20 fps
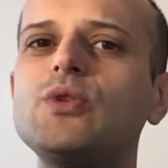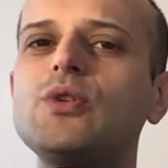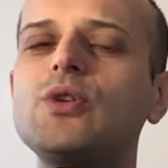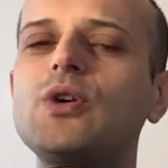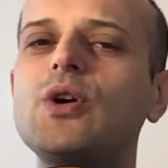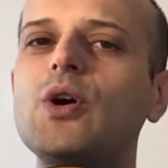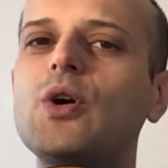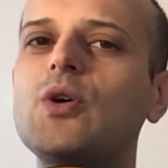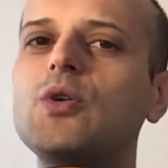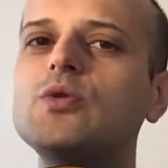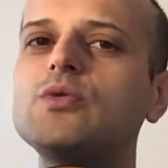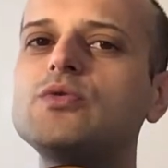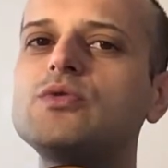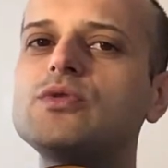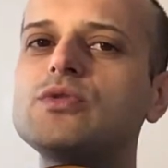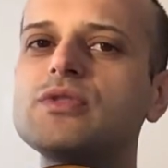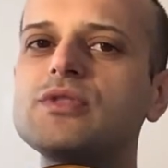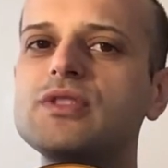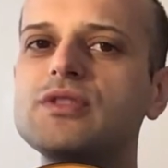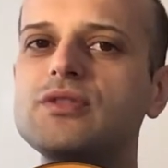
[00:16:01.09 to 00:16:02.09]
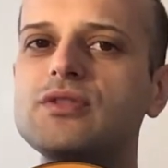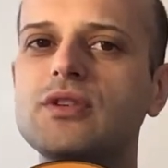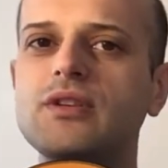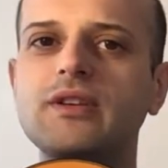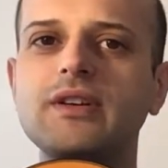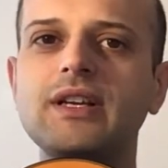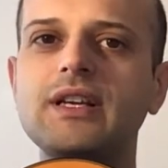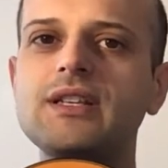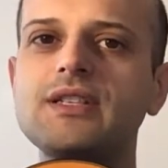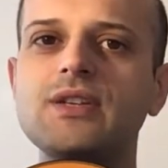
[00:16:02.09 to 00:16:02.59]
go to the
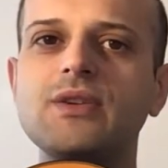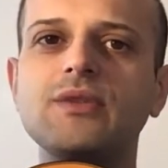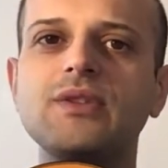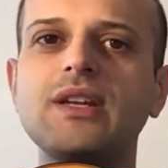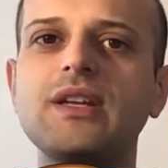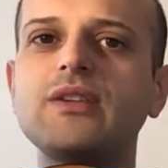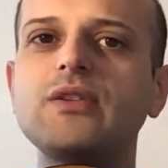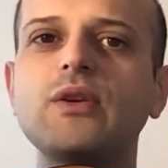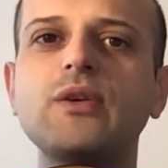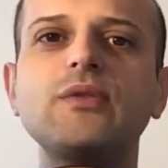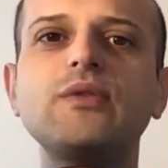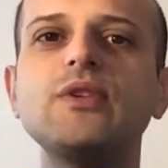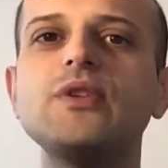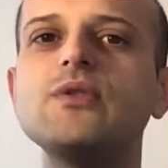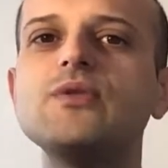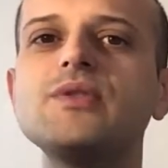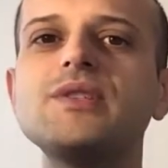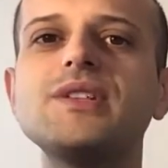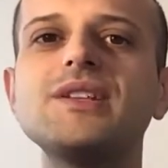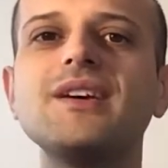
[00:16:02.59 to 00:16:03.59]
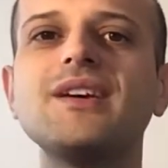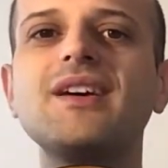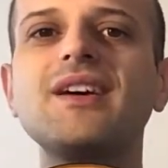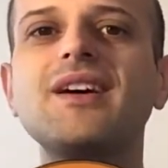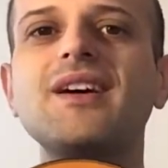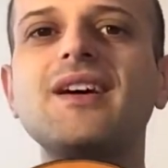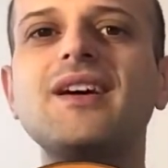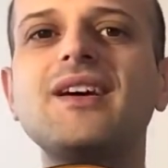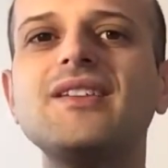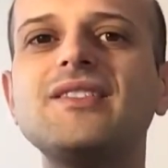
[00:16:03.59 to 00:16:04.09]
tonic, so they don't use
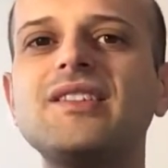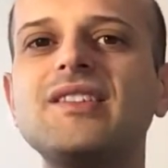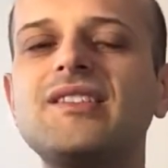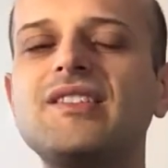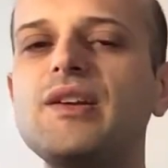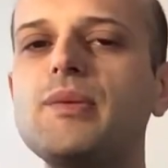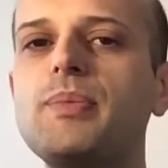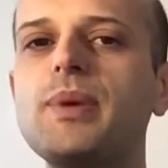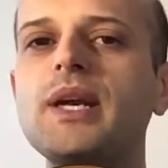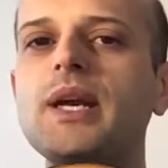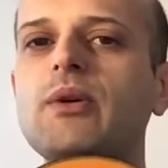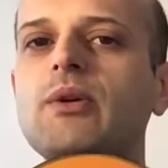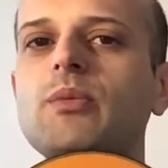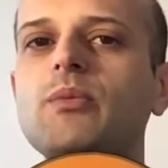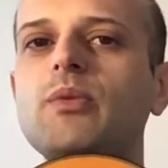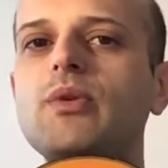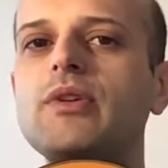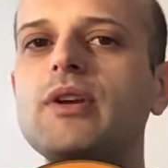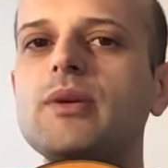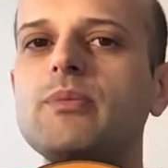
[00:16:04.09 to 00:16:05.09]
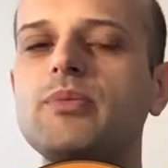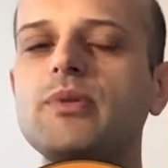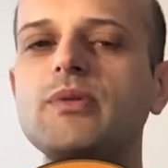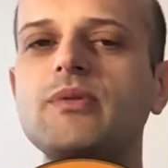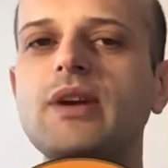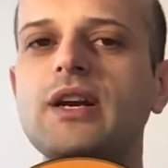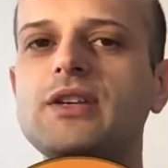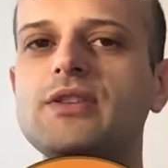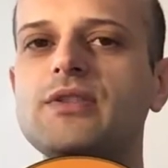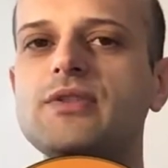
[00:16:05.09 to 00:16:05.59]
the typical harmonic
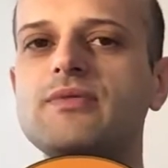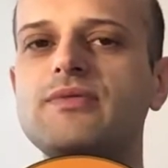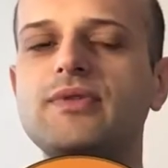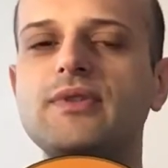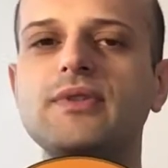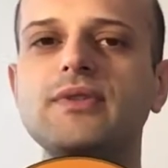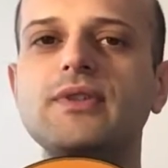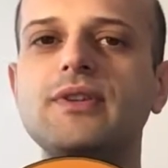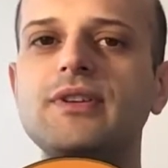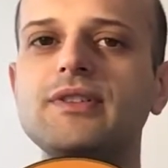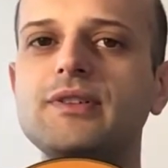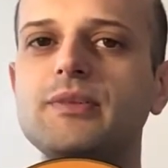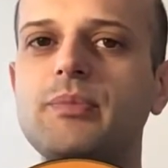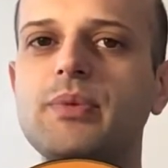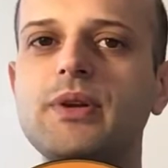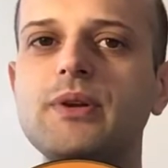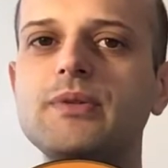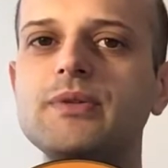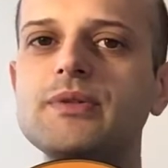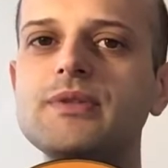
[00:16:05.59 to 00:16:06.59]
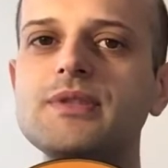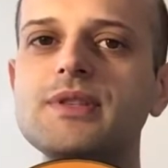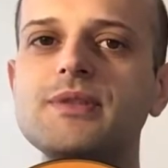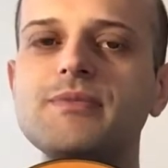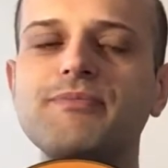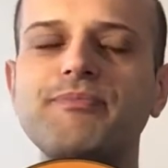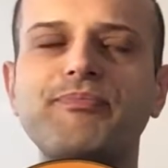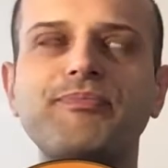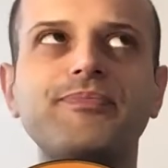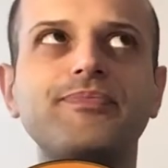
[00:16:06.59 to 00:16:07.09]
progressions from the other periods.
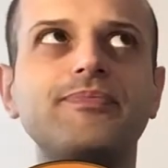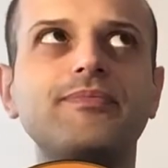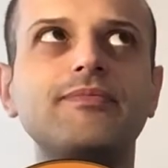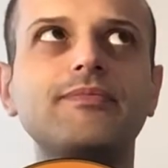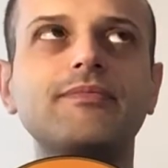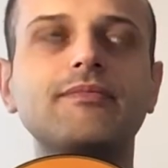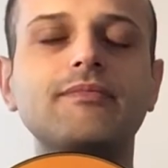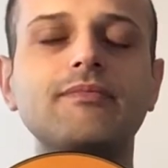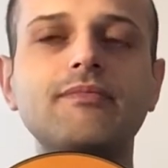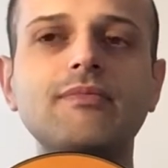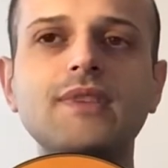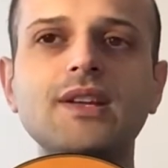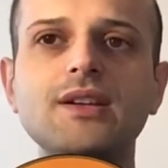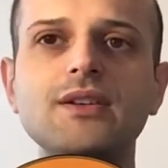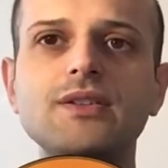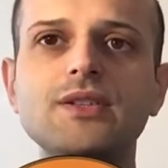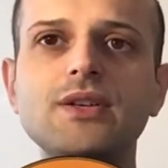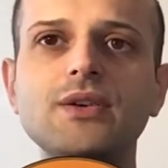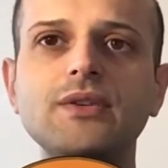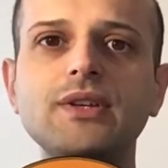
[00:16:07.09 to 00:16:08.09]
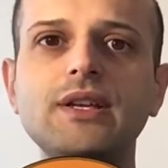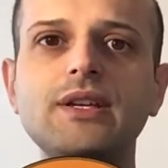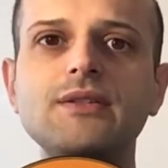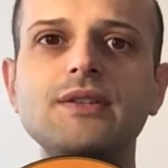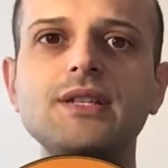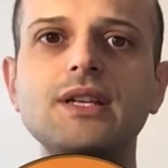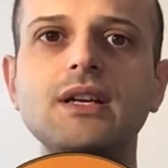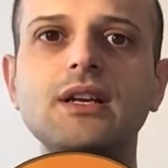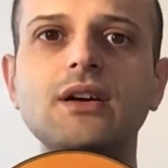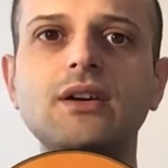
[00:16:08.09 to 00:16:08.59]
So they use
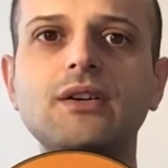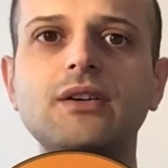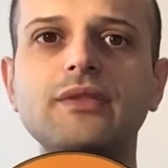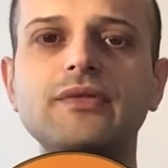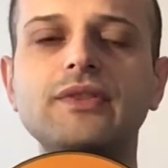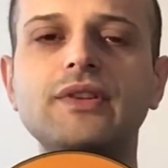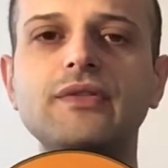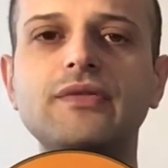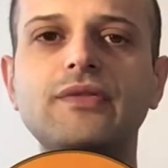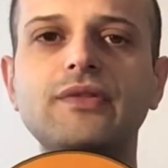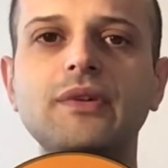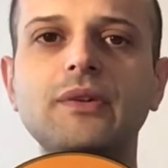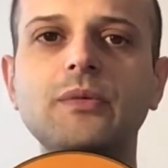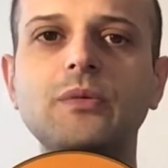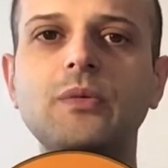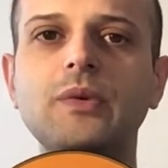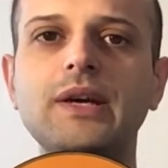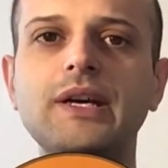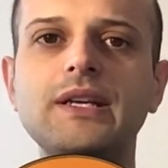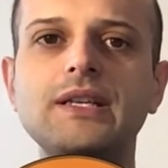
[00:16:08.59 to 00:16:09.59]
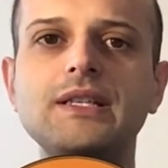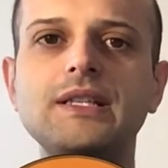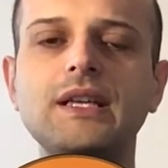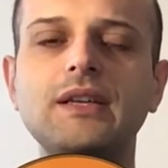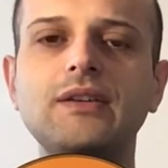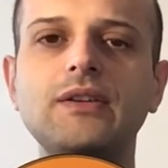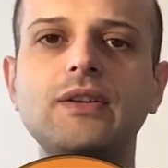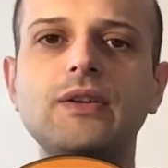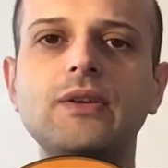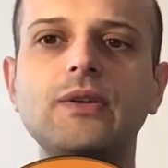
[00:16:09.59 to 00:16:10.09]
a lot of different ways
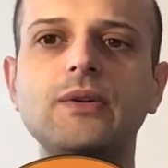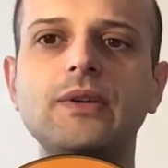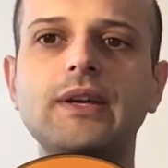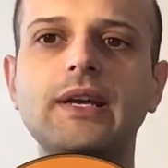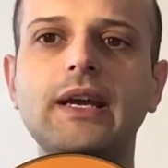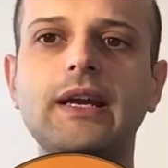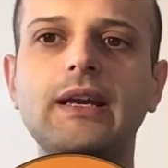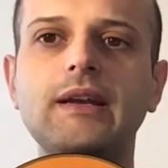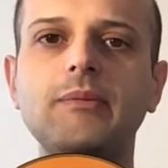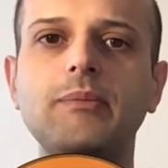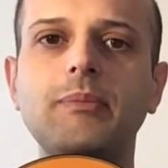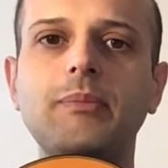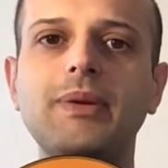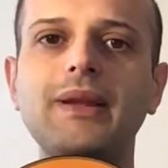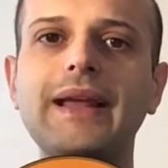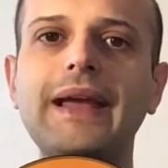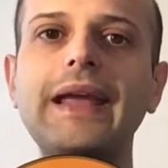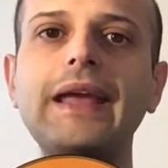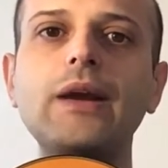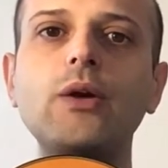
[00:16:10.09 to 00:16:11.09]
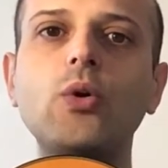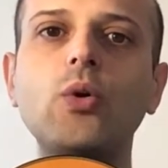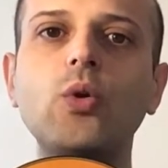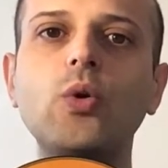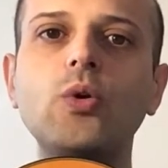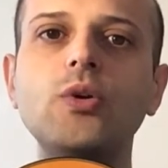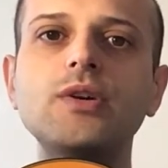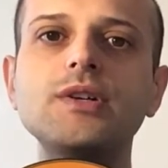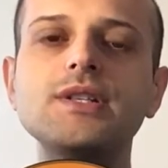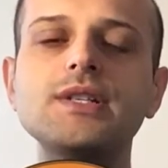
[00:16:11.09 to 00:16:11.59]
that you can play
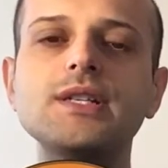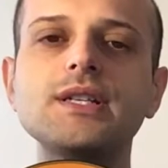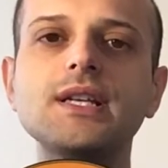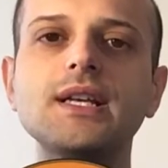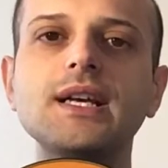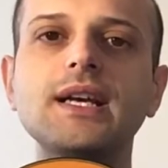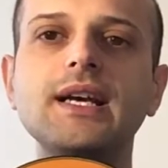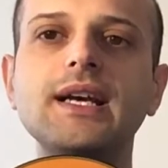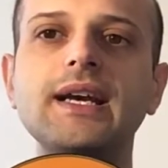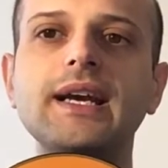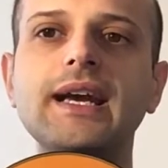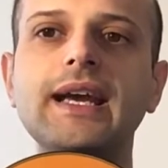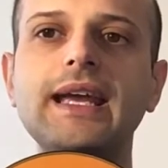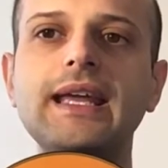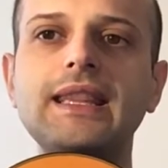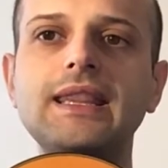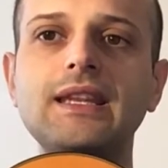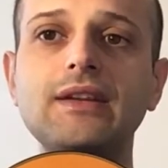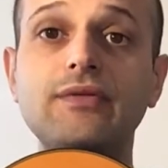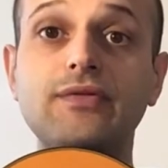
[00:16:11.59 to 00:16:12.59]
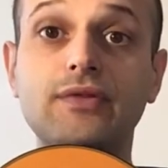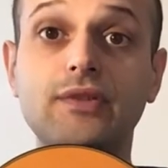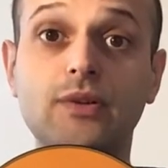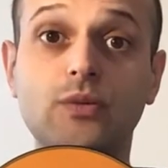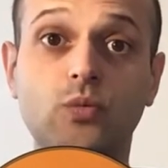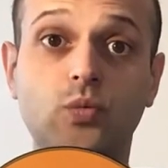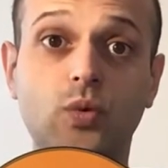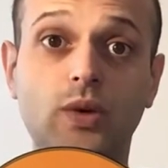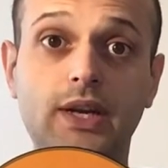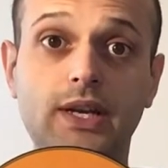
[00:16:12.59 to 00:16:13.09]
chords in
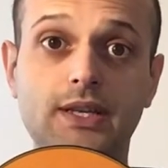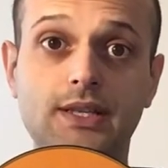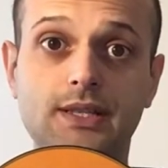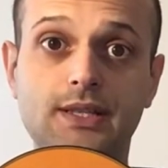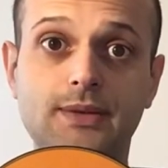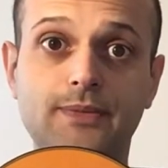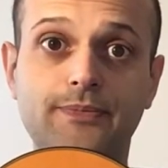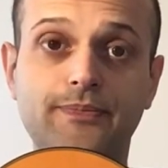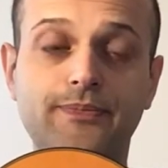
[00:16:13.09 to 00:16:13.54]
different ways.